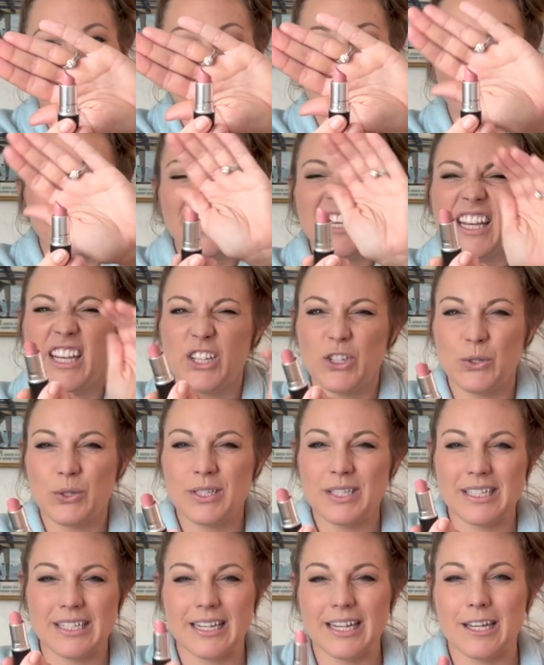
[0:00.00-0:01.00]
I think I
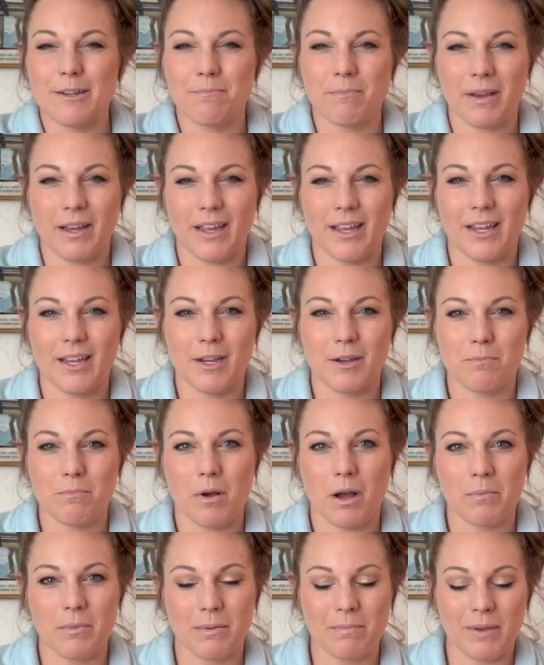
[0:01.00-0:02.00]
used it in my
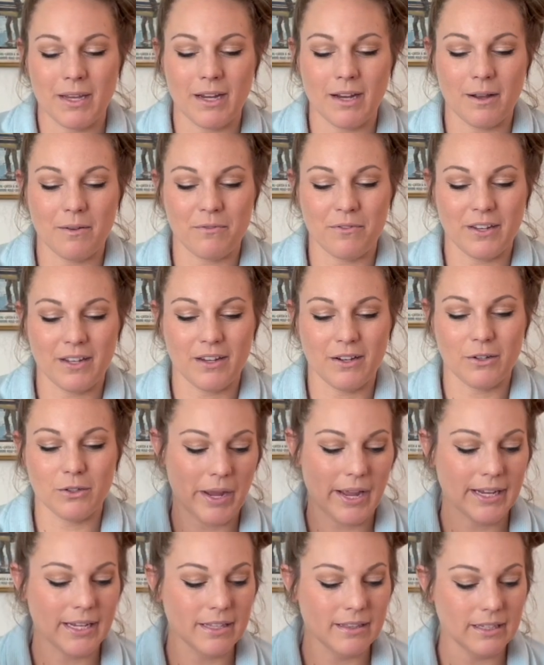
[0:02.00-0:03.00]
mommy makeup video.
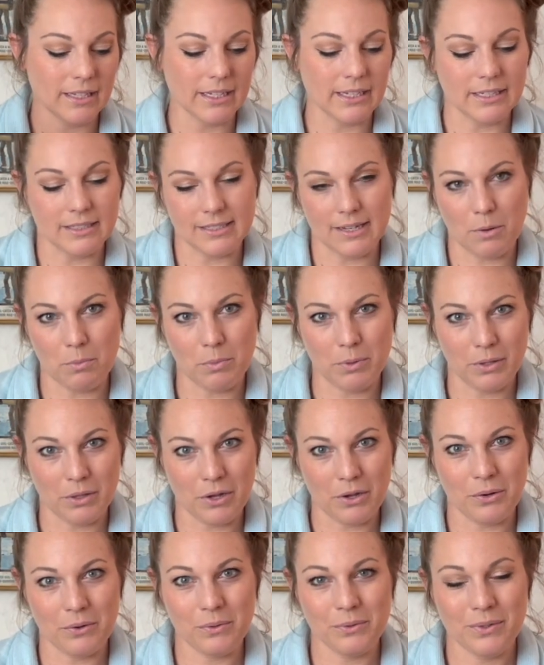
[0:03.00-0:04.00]
I can link it down
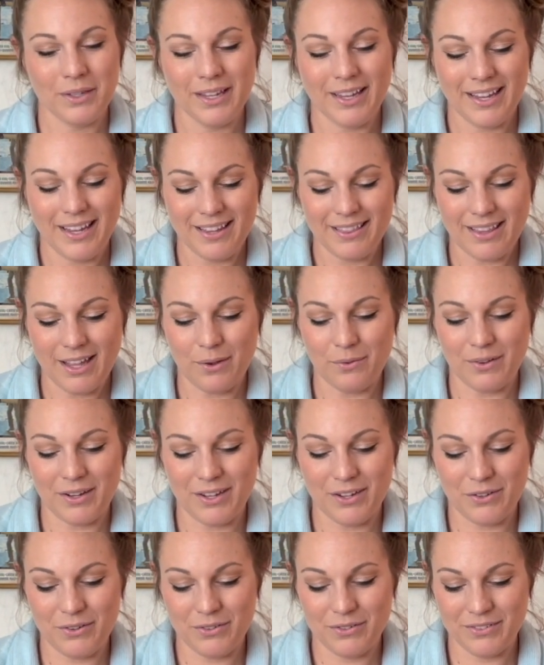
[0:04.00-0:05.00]
below. That way
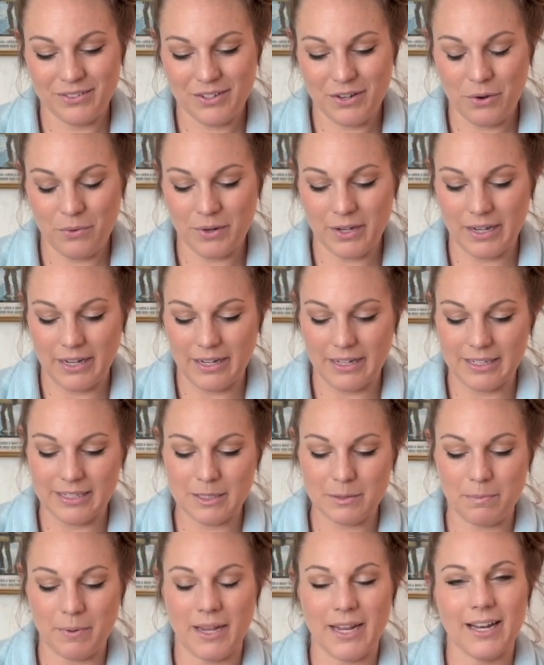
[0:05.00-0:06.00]
you know what it is,
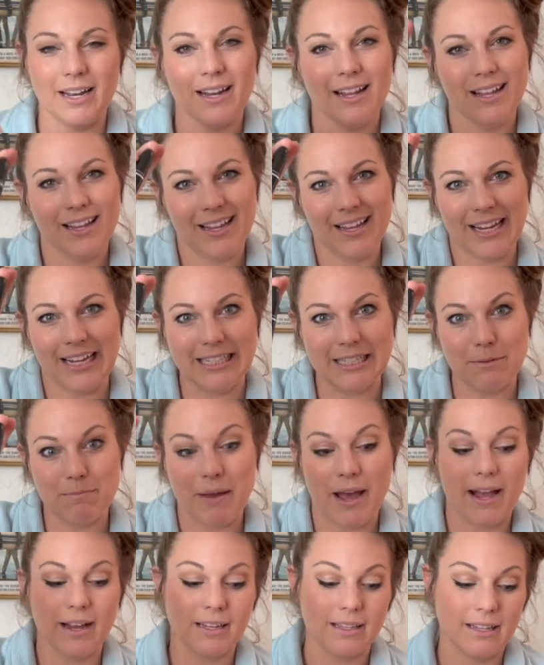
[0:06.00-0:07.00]
but it's
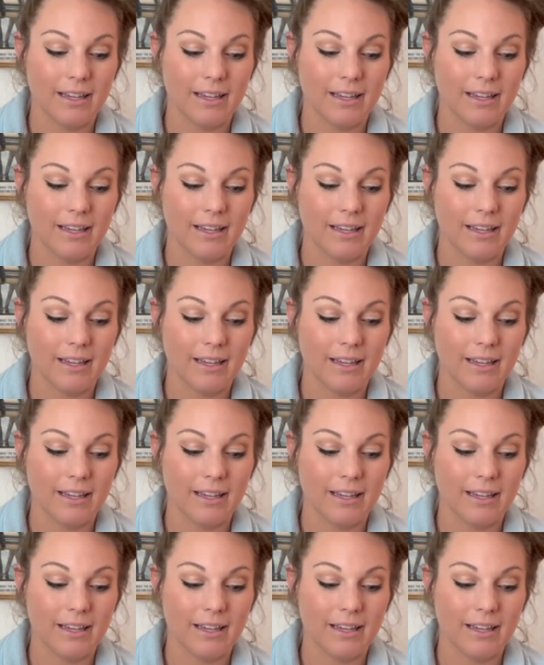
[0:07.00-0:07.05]
MAC.